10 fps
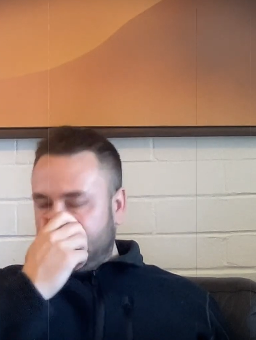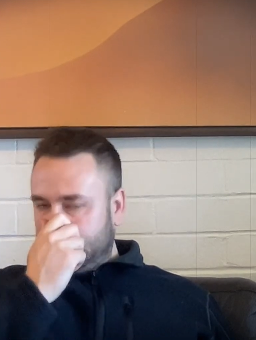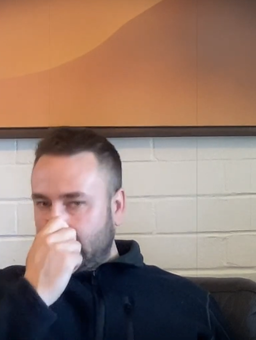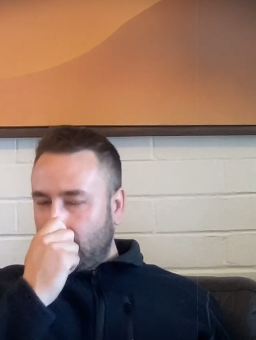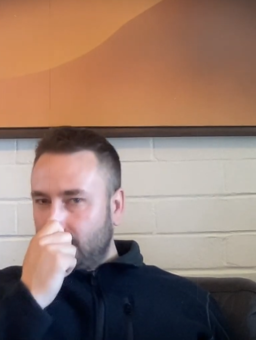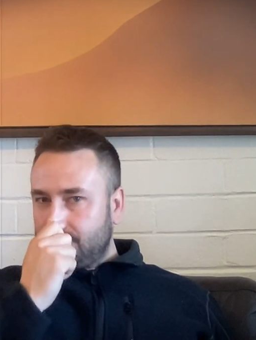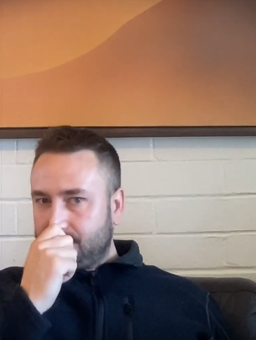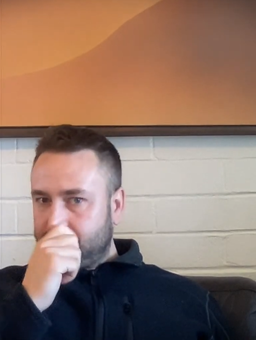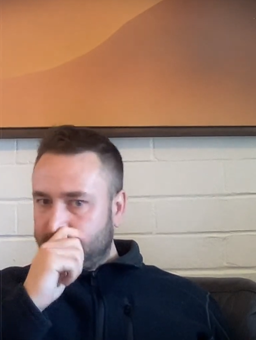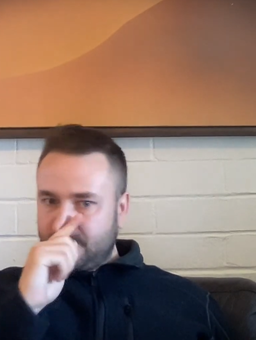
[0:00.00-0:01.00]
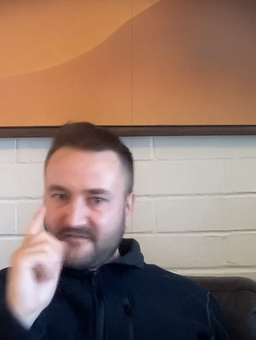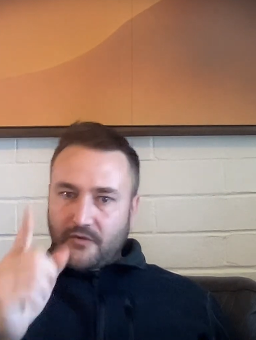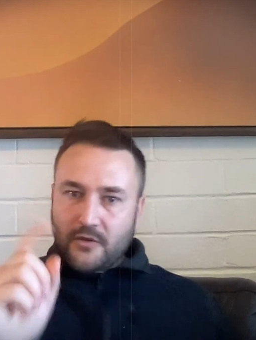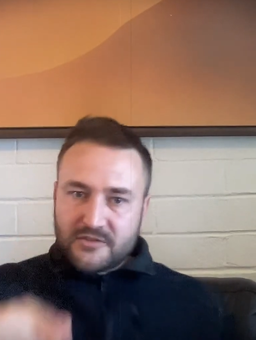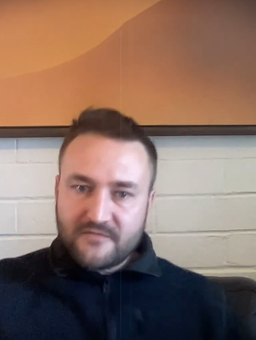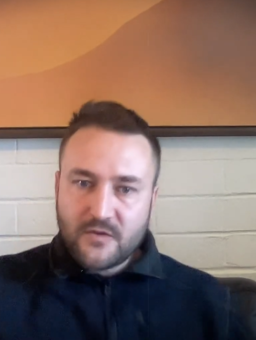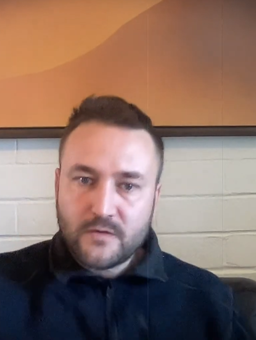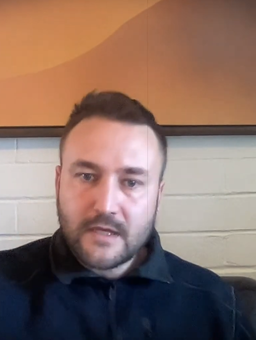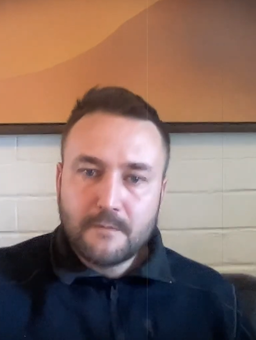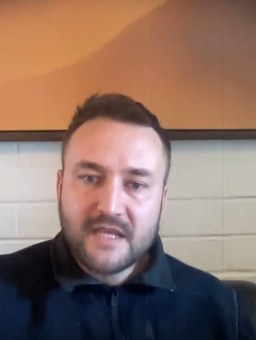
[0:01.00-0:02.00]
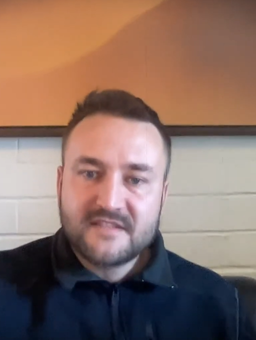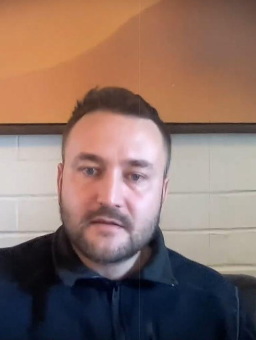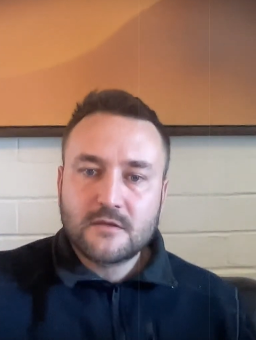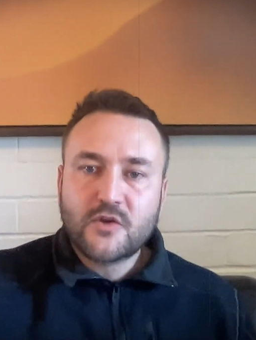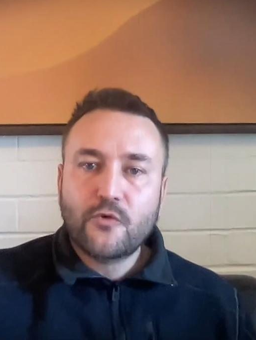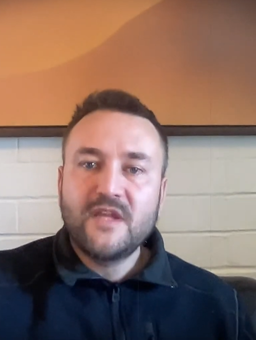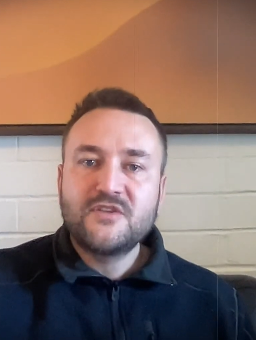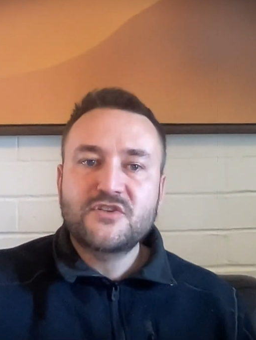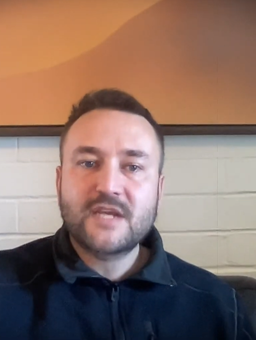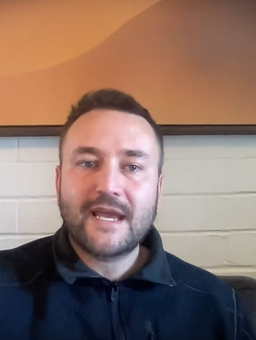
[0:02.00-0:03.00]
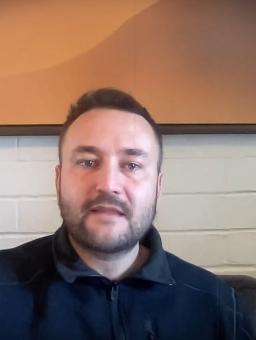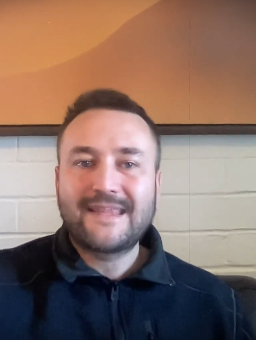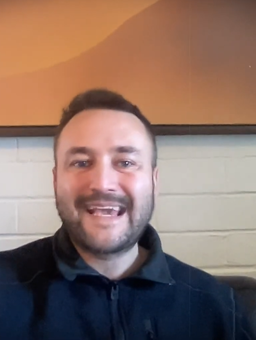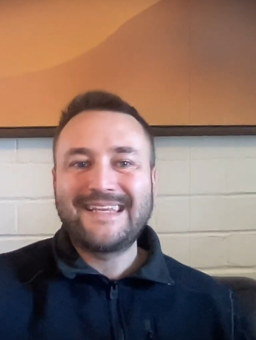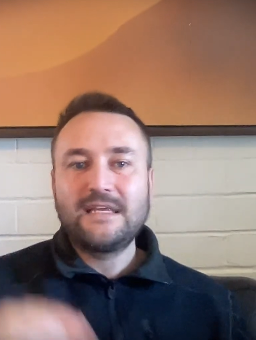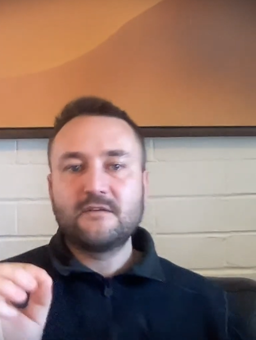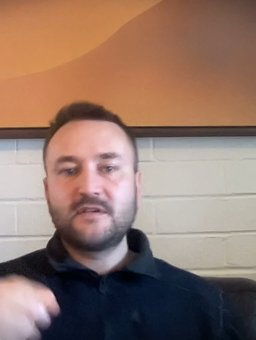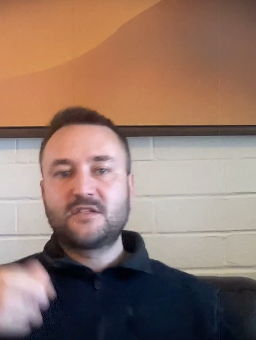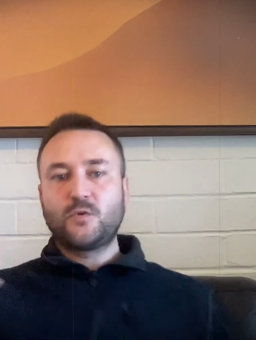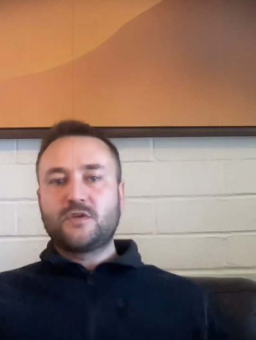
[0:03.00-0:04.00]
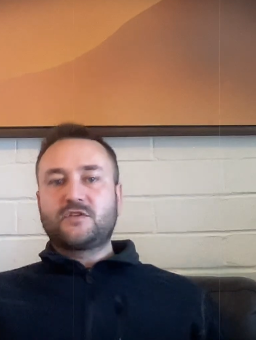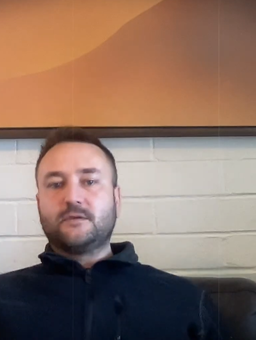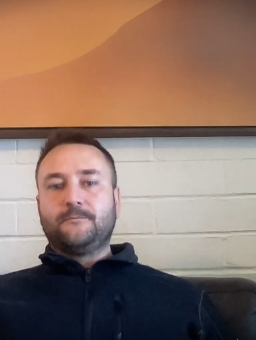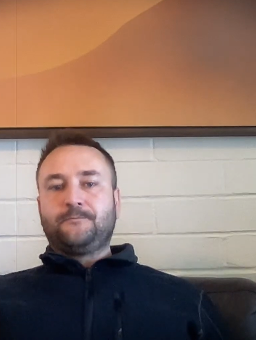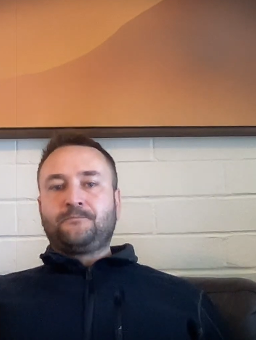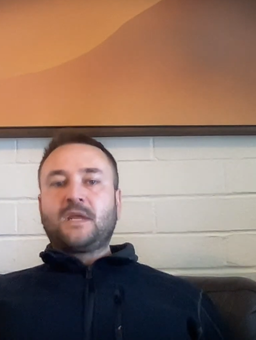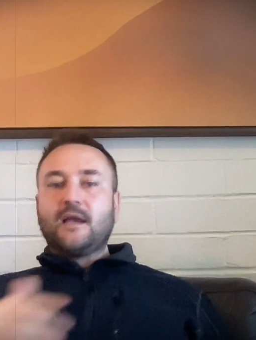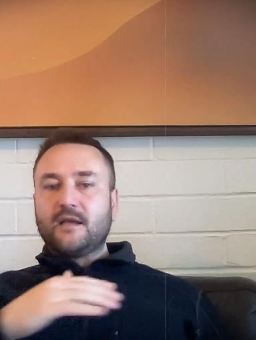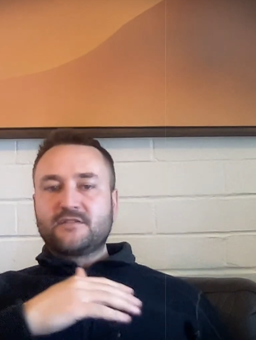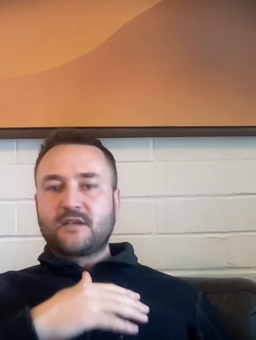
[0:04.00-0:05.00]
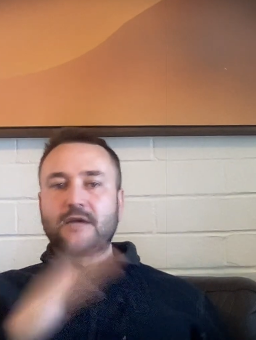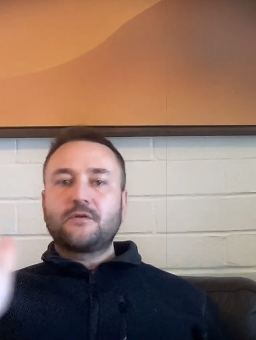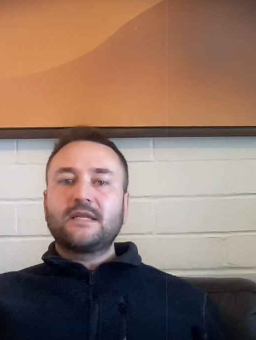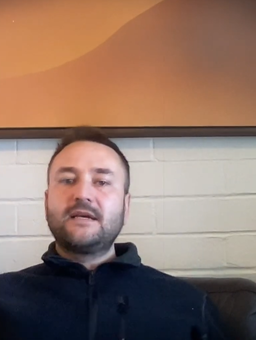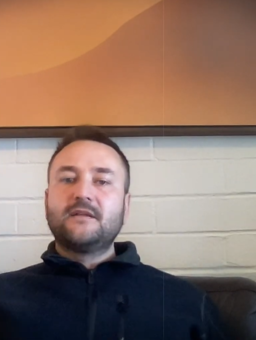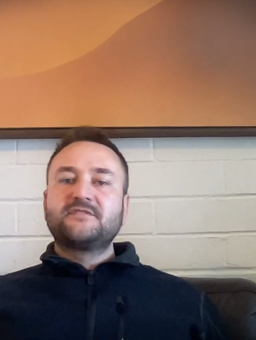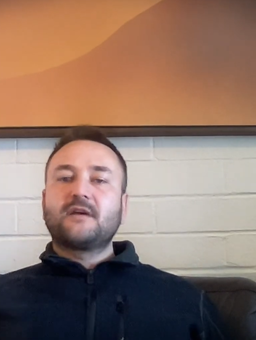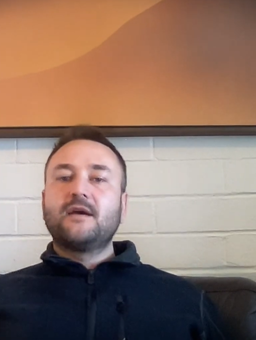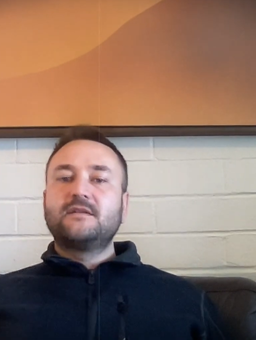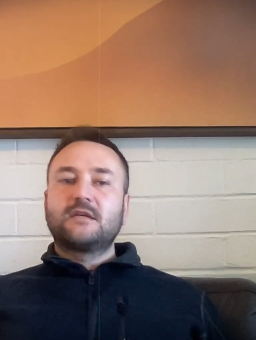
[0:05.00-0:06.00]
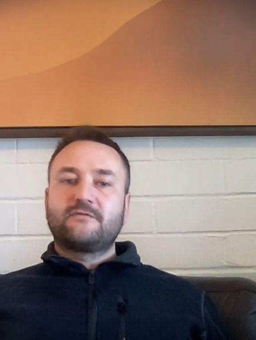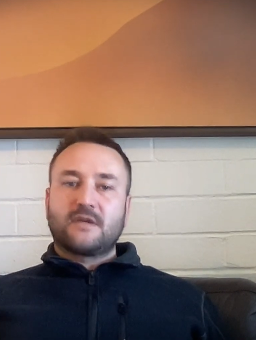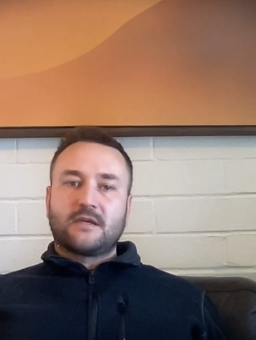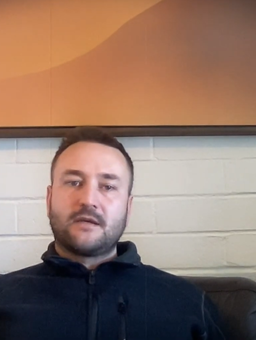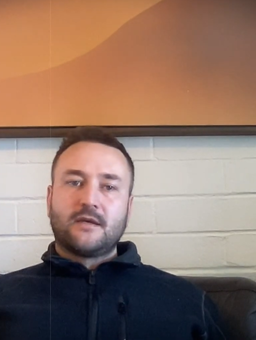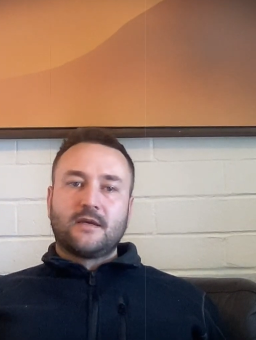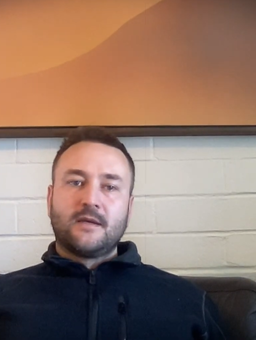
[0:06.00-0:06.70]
So, for those of you that may still cringe at the idea of intuition as utterly unscientific,